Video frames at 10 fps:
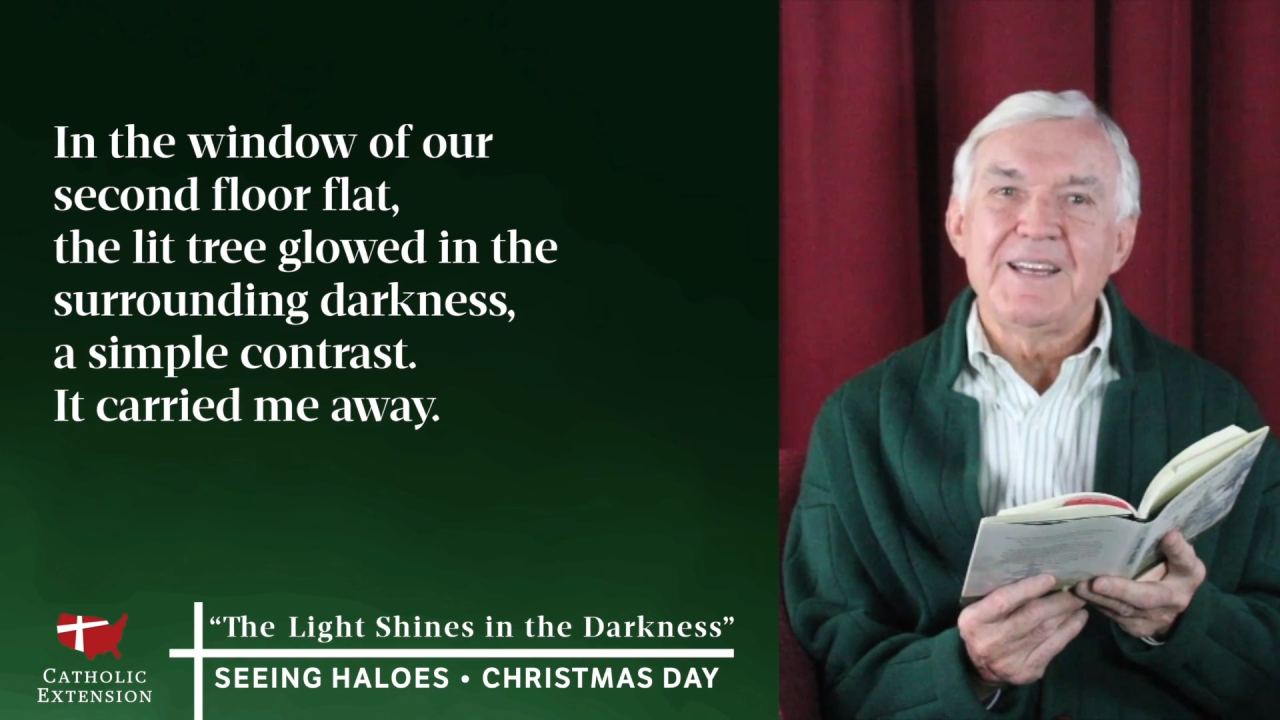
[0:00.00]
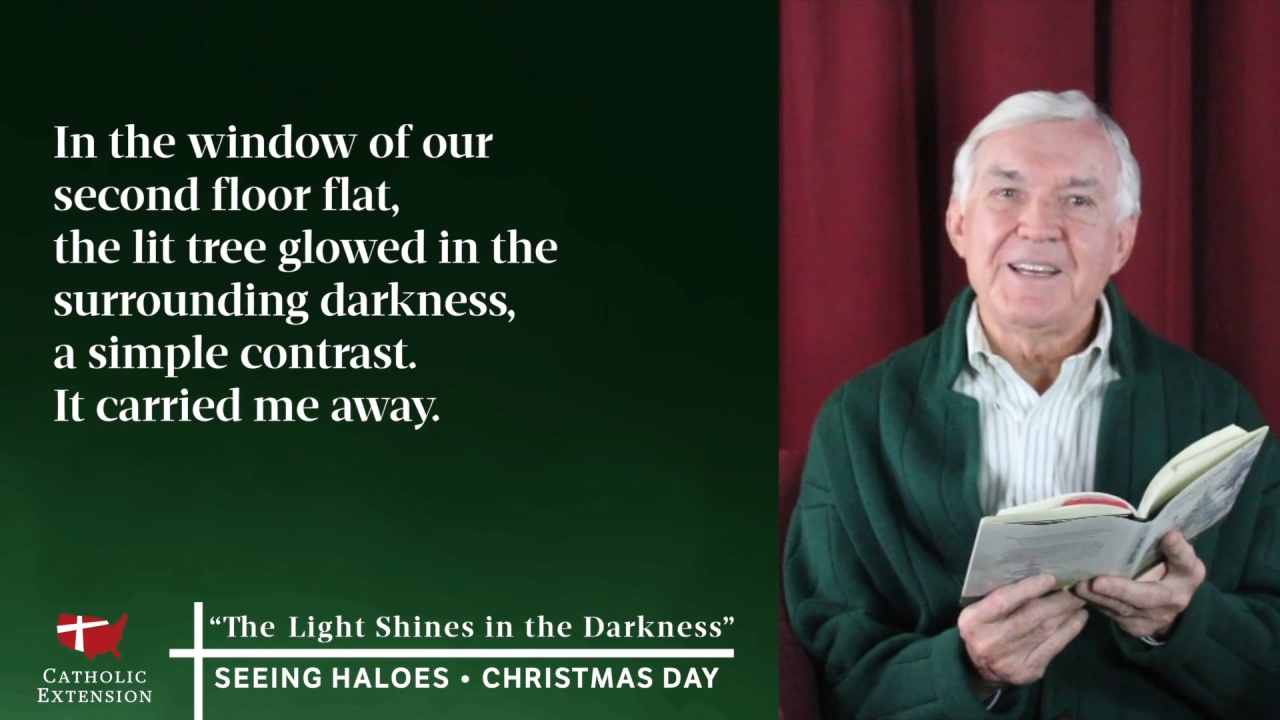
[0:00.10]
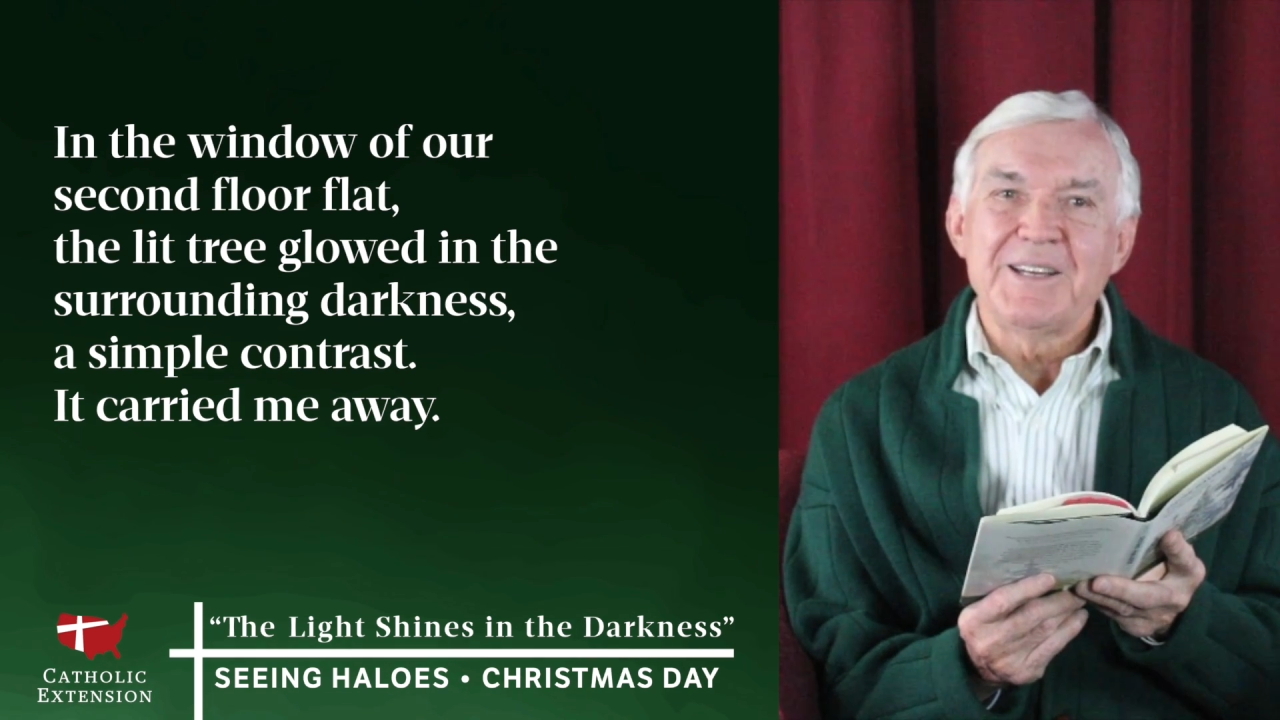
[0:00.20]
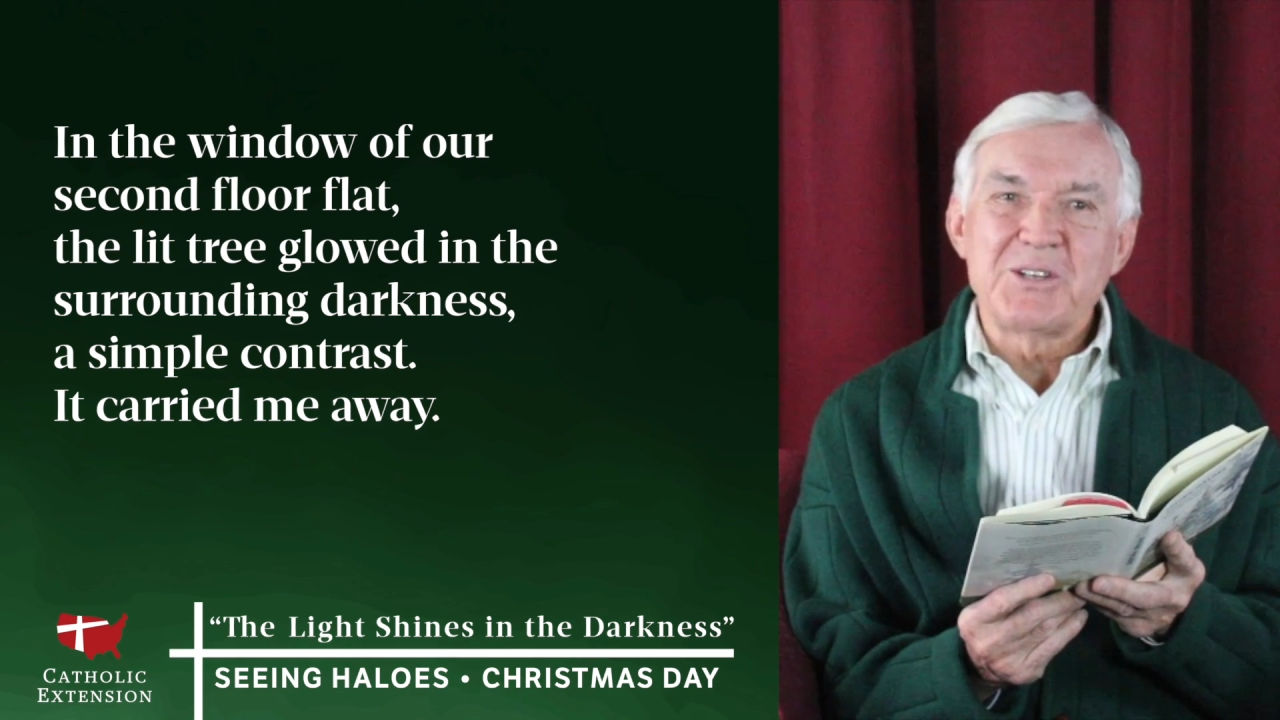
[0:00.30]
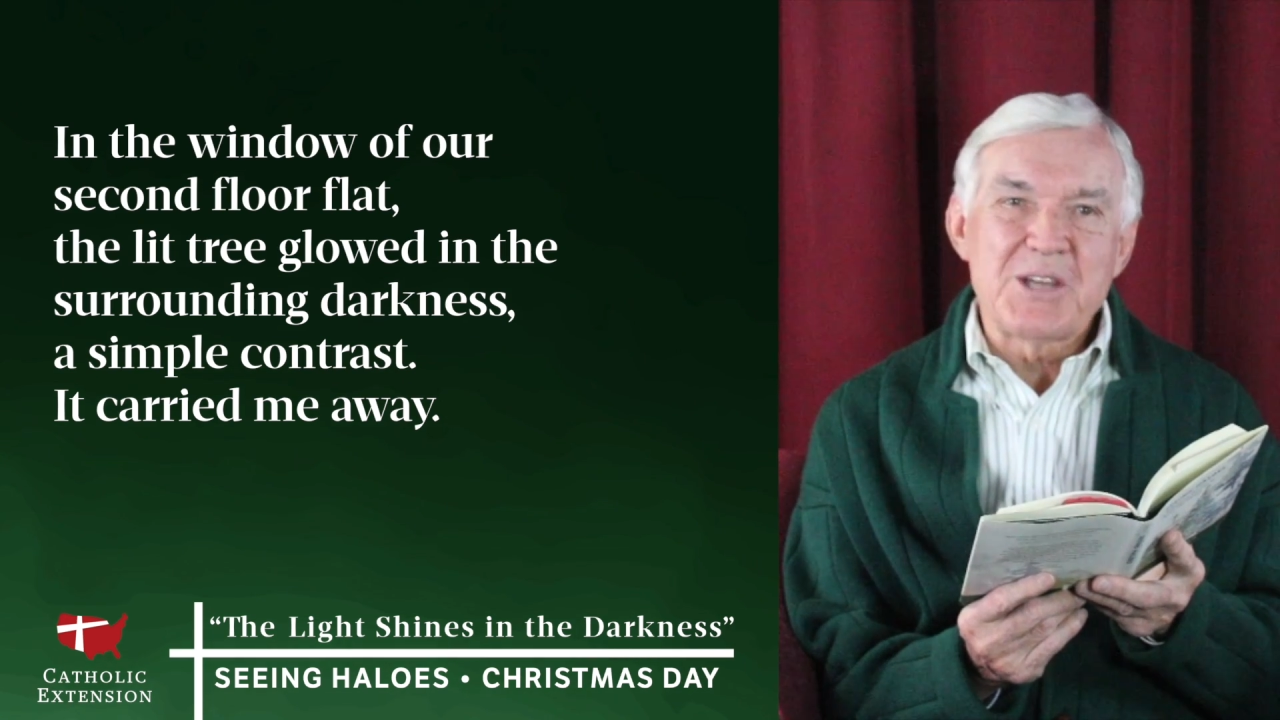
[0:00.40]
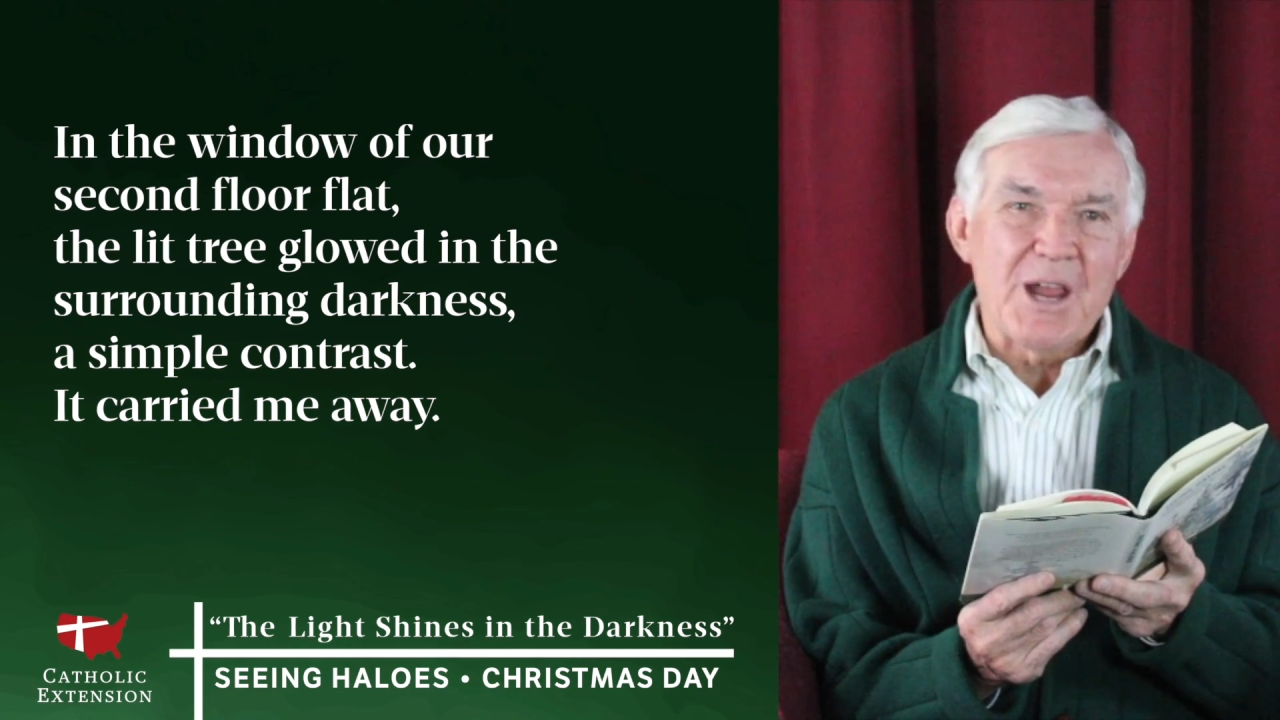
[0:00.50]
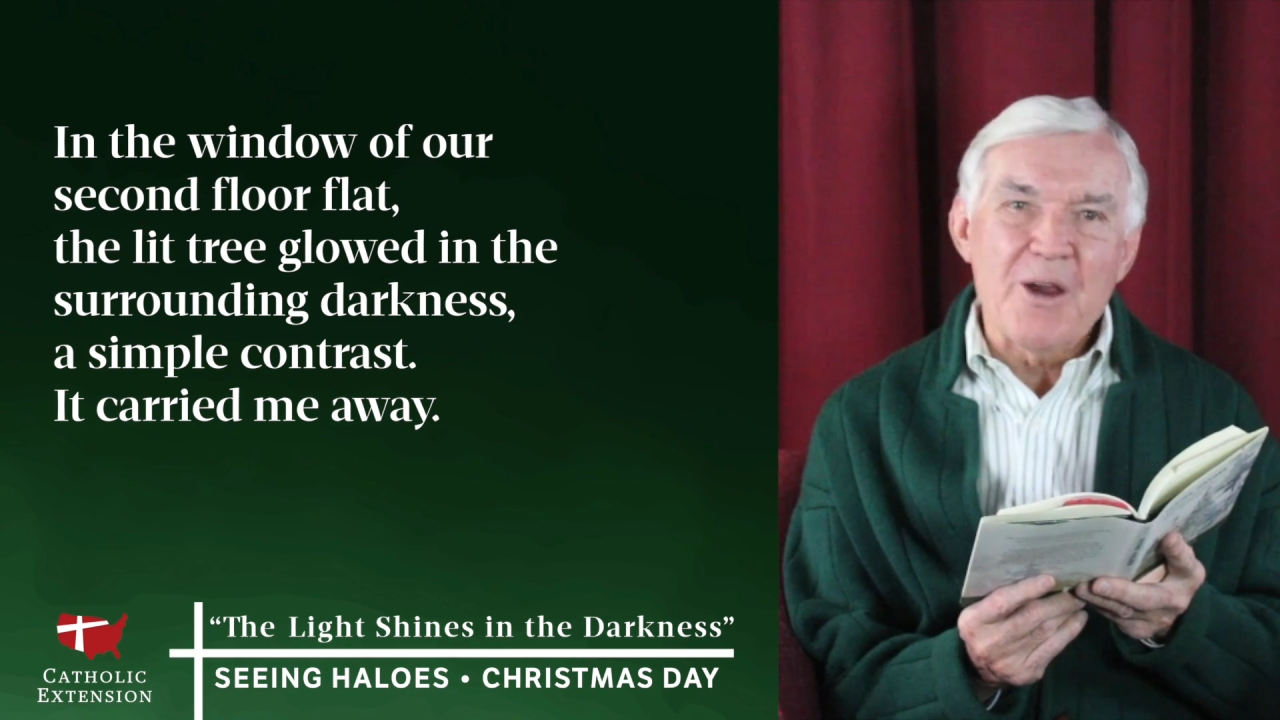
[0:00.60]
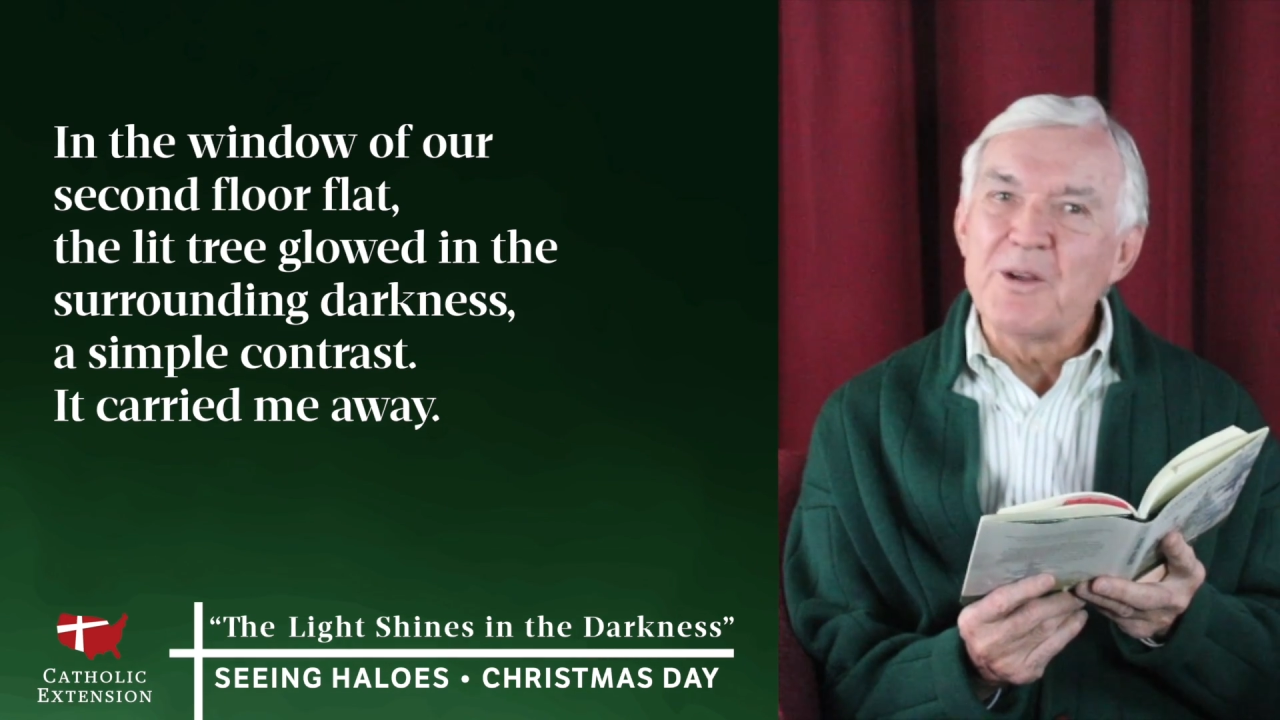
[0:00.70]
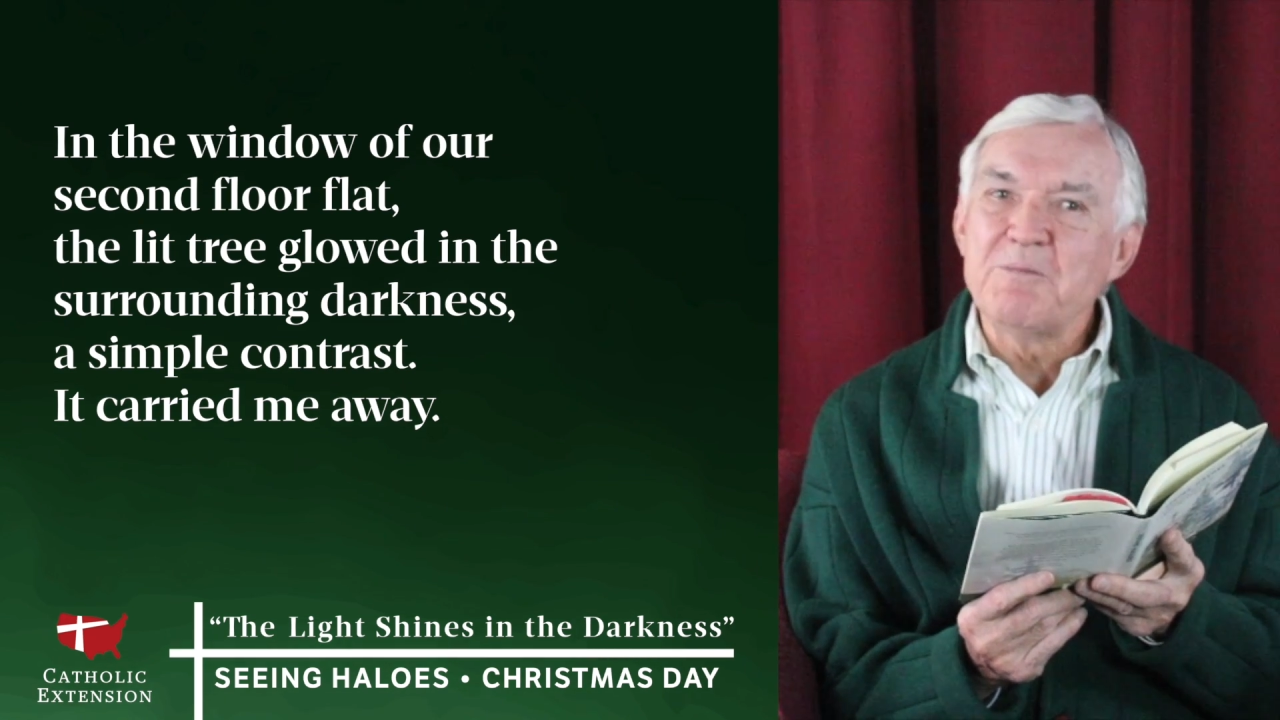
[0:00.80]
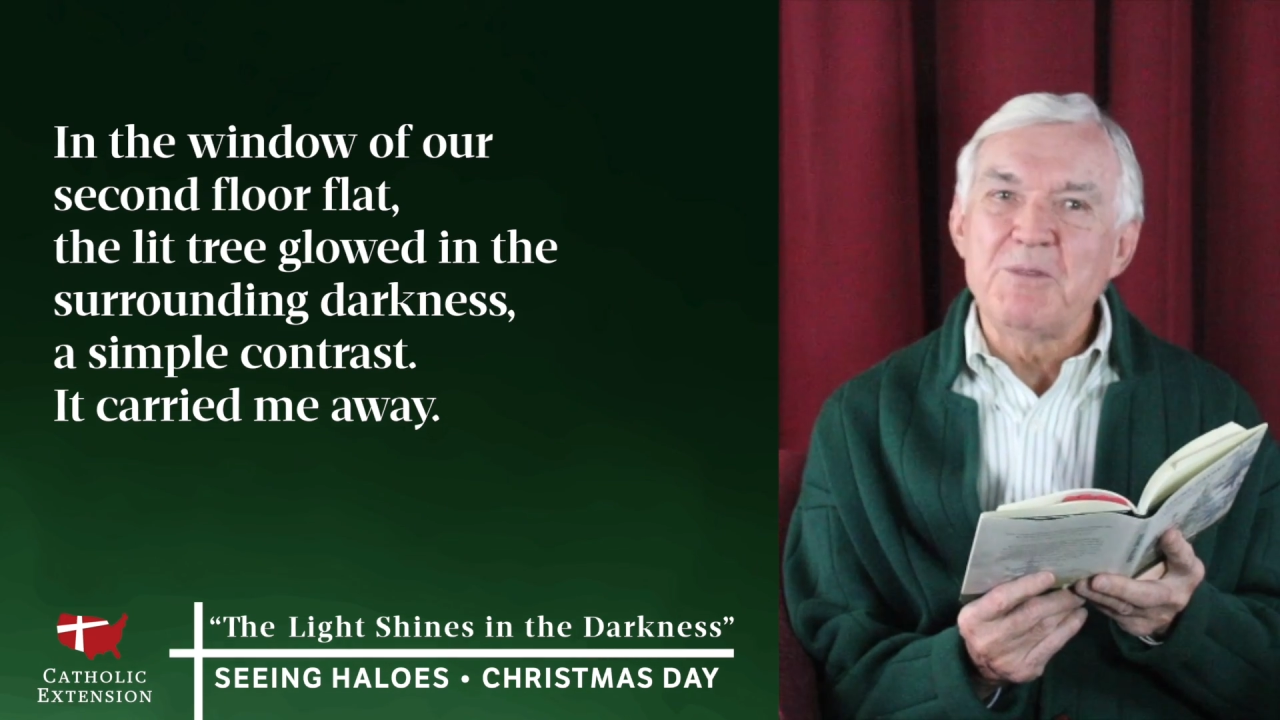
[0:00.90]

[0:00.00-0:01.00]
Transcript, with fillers: It carried